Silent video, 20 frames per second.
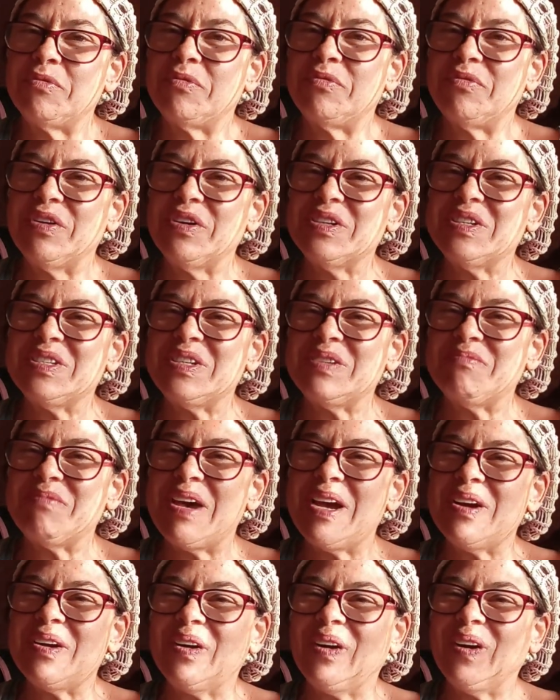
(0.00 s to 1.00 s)
first
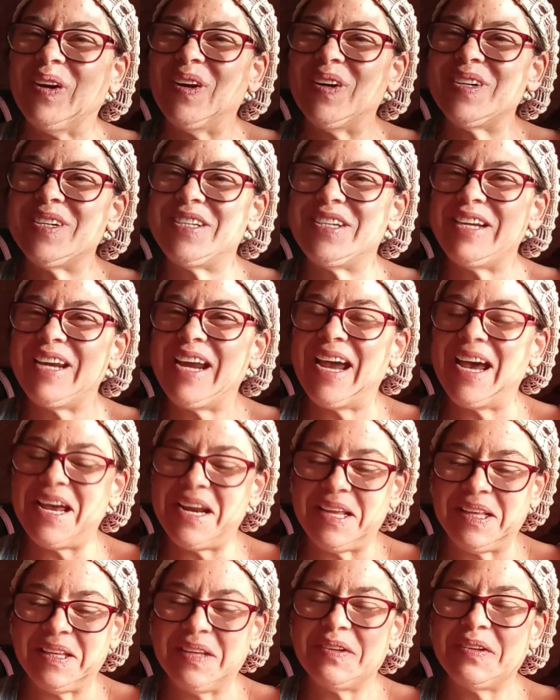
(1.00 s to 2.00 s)
met her, she had
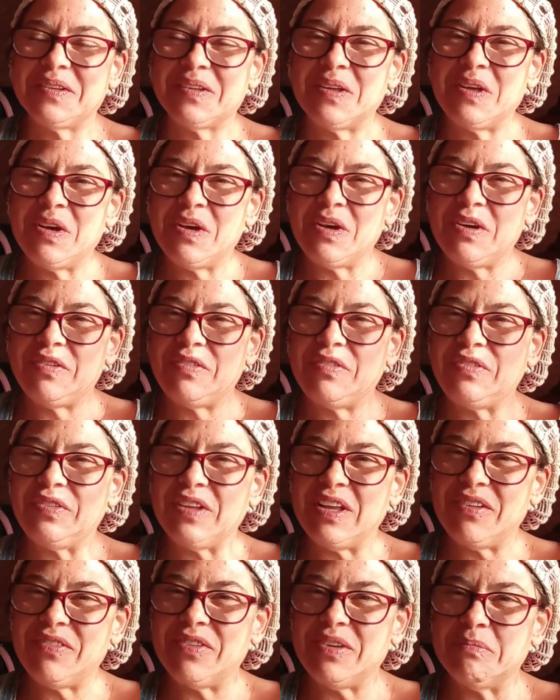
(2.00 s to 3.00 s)
a little
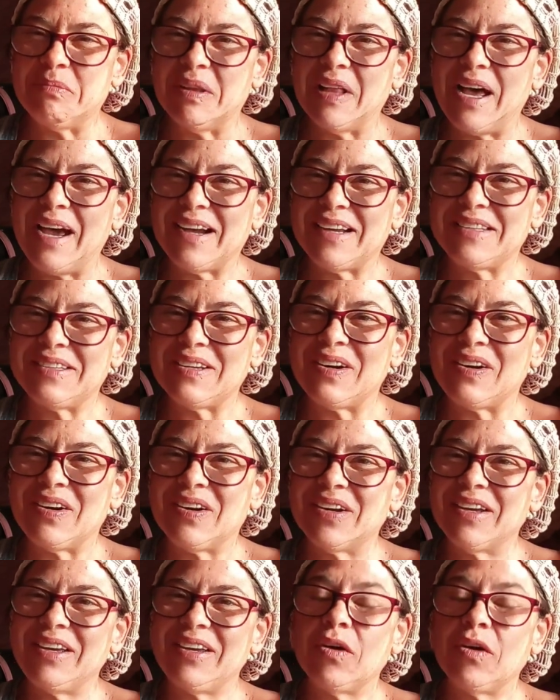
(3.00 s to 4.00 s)
fluffy black
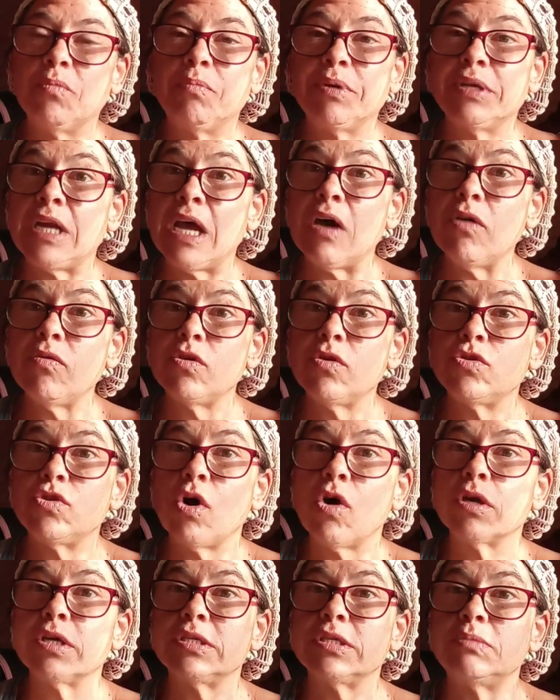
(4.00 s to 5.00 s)
dog, you know, but now the
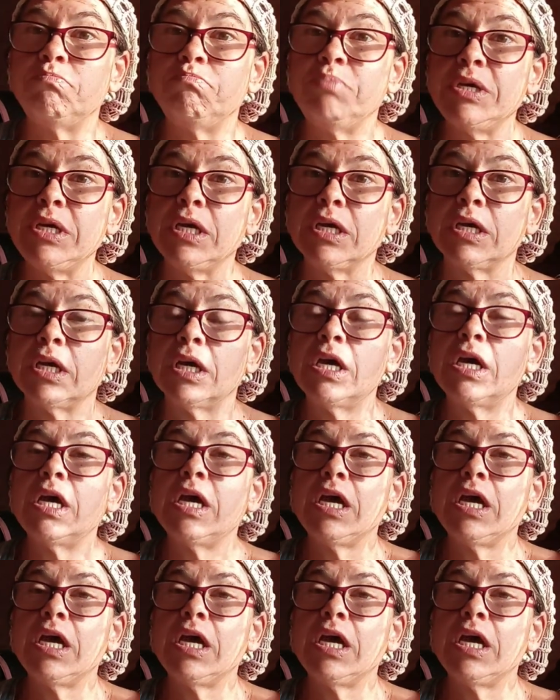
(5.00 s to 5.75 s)
dog is big